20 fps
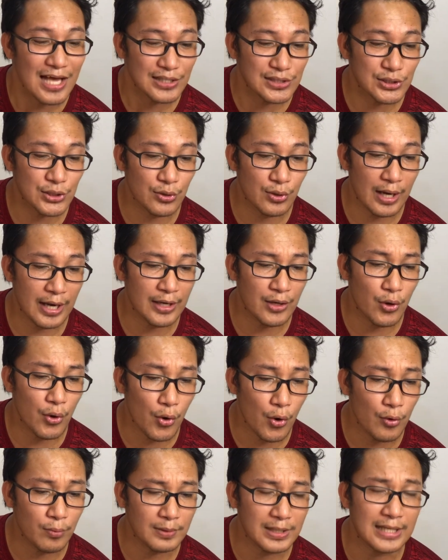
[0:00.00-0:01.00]
So I
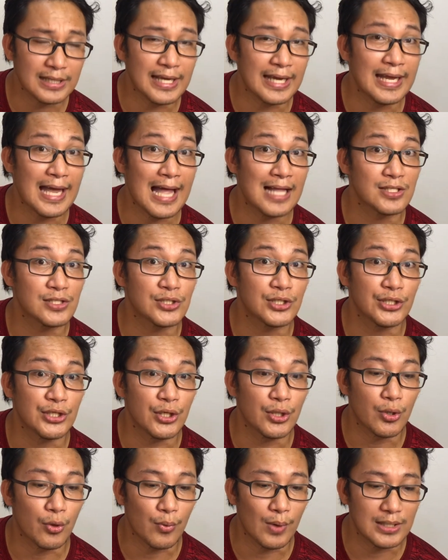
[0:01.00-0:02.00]
hope that I answer
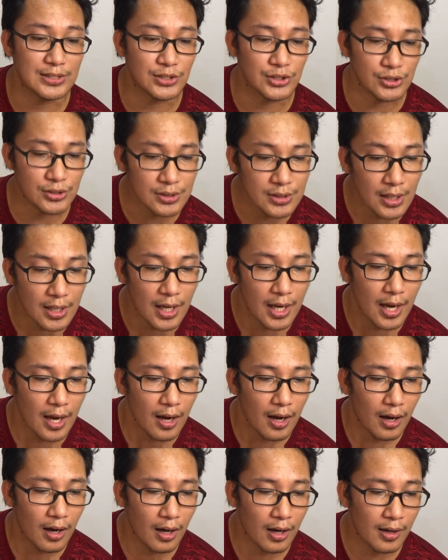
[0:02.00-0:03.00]
your question,
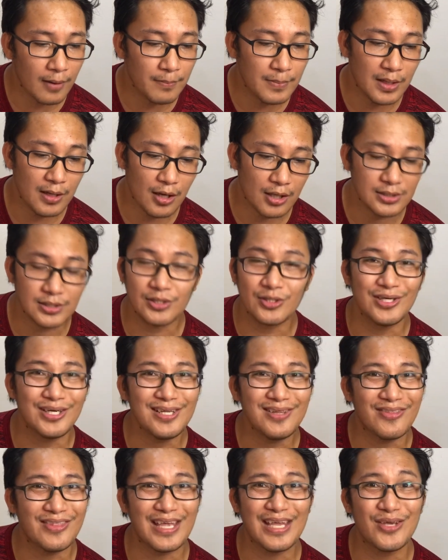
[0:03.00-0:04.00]
Lost
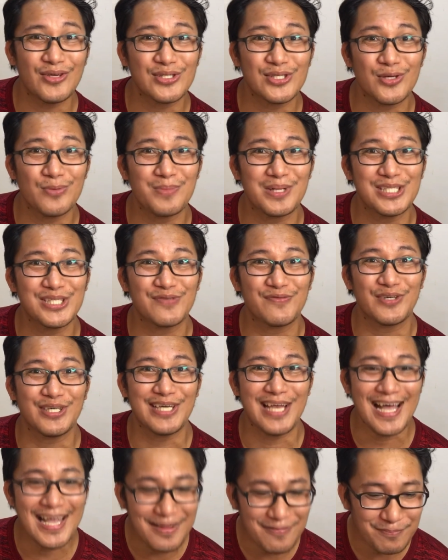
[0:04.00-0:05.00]
Girl. Thank you so much for
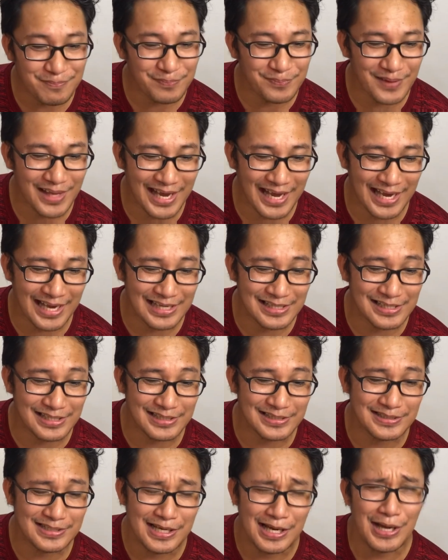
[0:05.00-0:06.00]
that. And
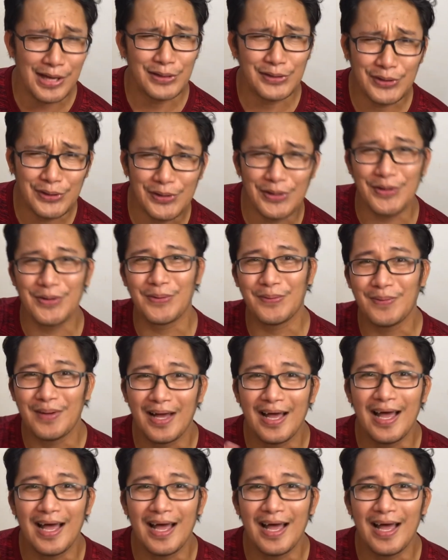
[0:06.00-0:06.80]
you know,